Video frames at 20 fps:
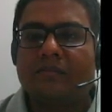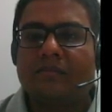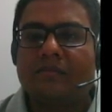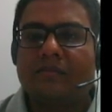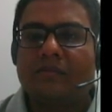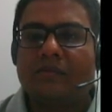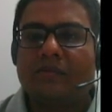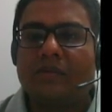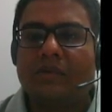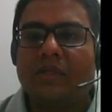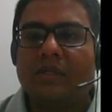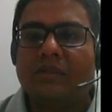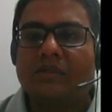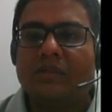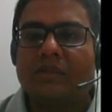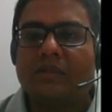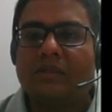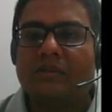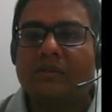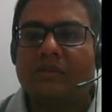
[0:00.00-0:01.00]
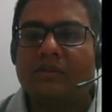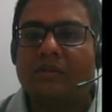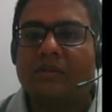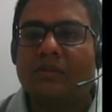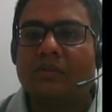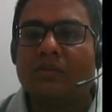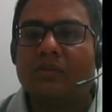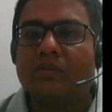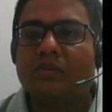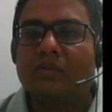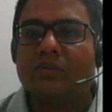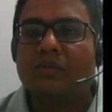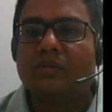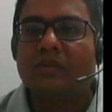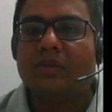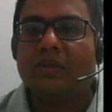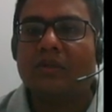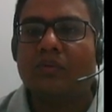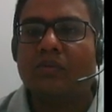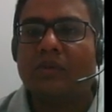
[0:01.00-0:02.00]
So let's say this is Q2,
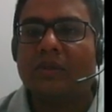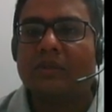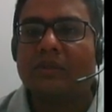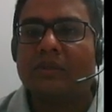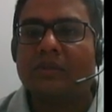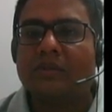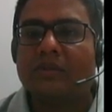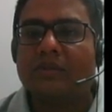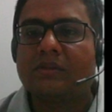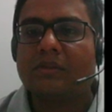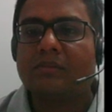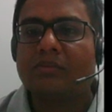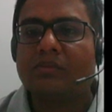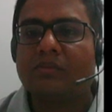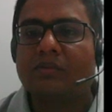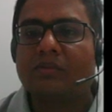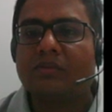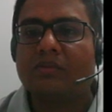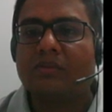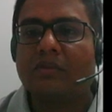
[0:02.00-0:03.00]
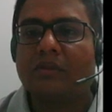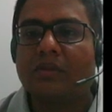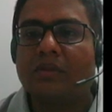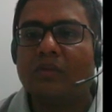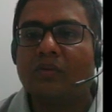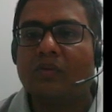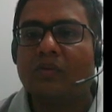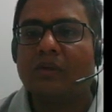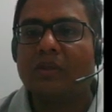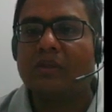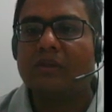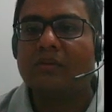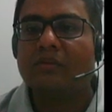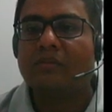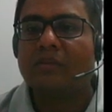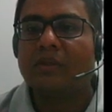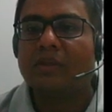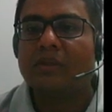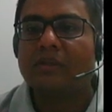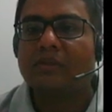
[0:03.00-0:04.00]
Q1 this is suppose. So Q1
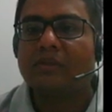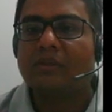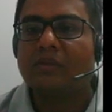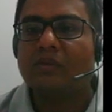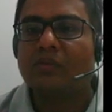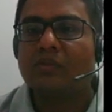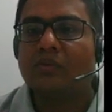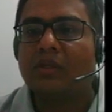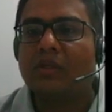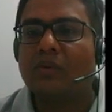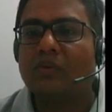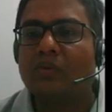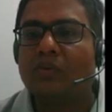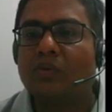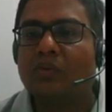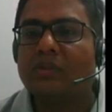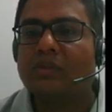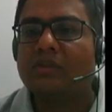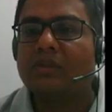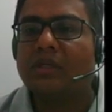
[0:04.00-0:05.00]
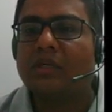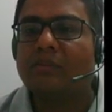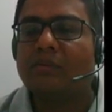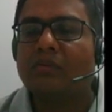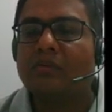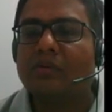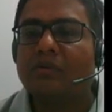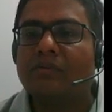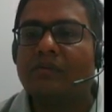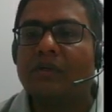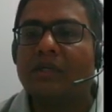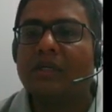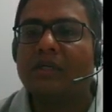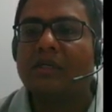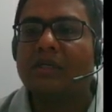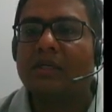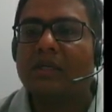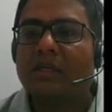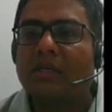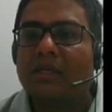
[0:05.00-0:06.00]
minus Q2. Q2 is the amount of heat
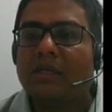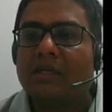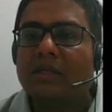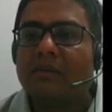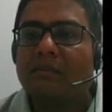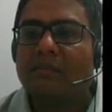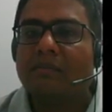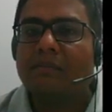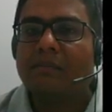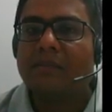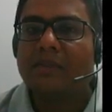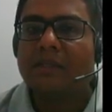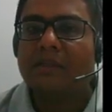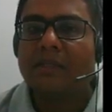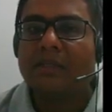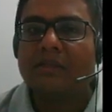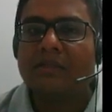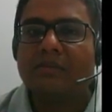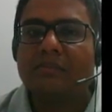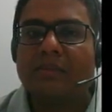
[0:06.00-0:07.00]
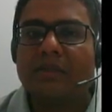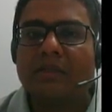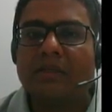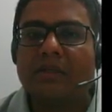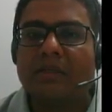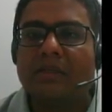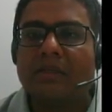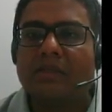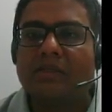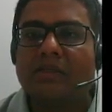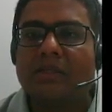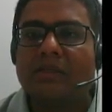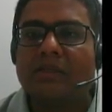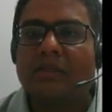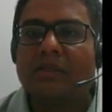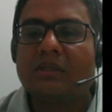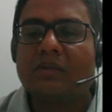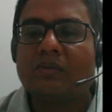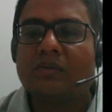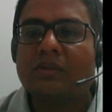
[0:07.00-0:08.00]
that is being
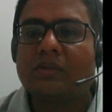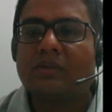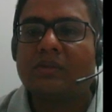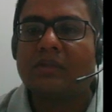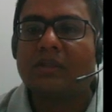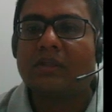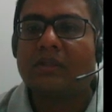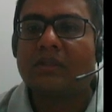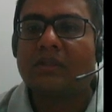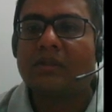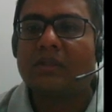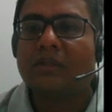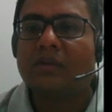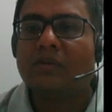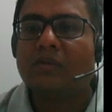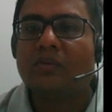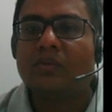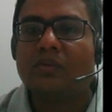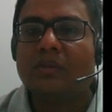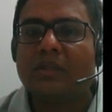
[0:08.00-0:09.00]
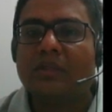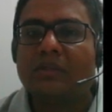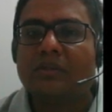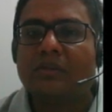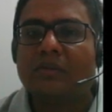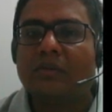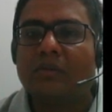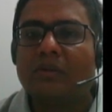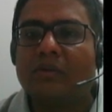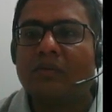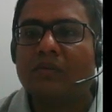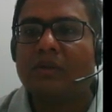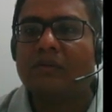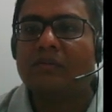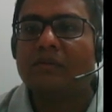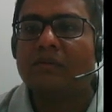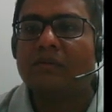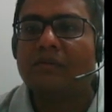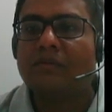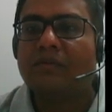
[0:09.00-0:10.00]
rejected to the sink. Q2, that is equal to
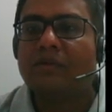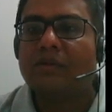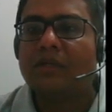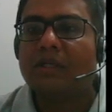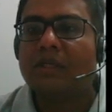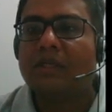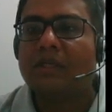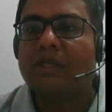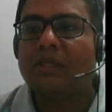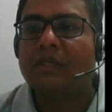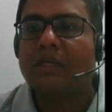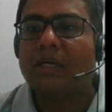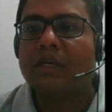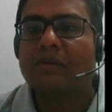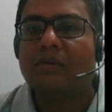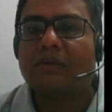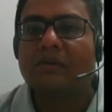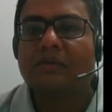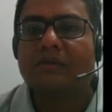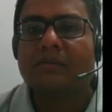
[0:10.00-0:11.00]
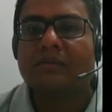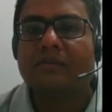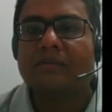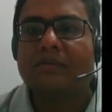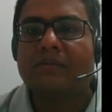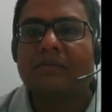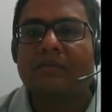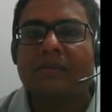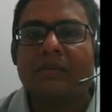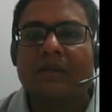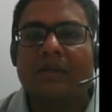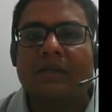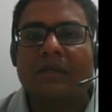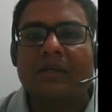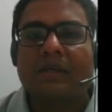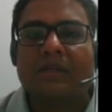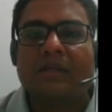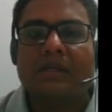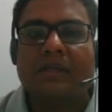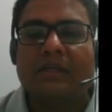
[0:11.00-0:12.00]
150 calories.
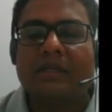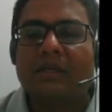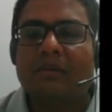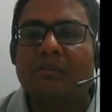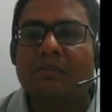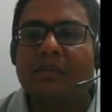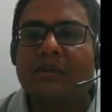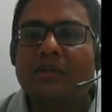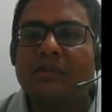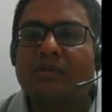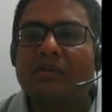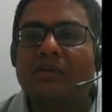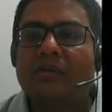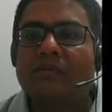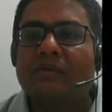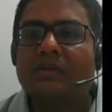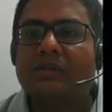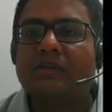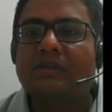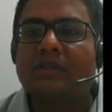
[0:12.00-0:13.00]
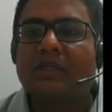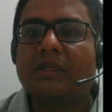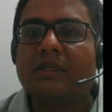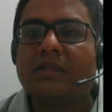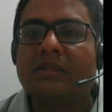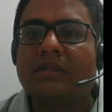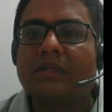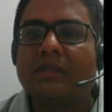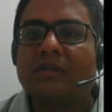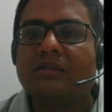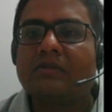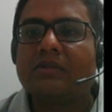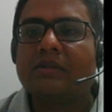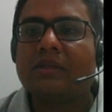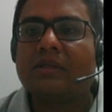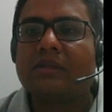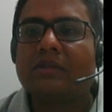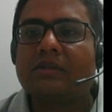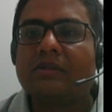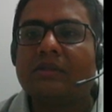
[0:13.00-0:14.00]
The temperature of the sink, that is being
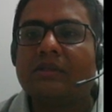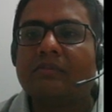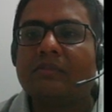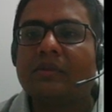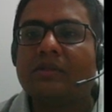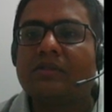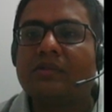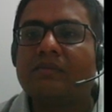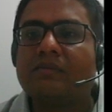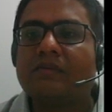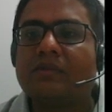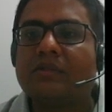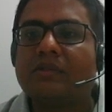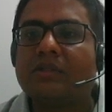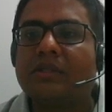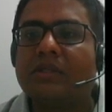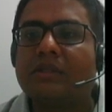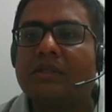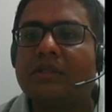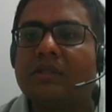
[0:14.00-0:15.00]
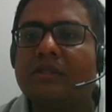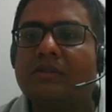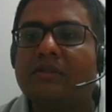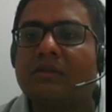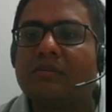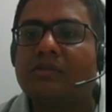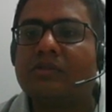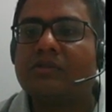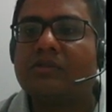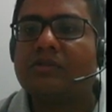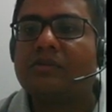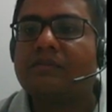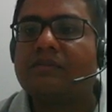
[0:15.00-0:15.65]
asked. Temperature of the sink, that is how much?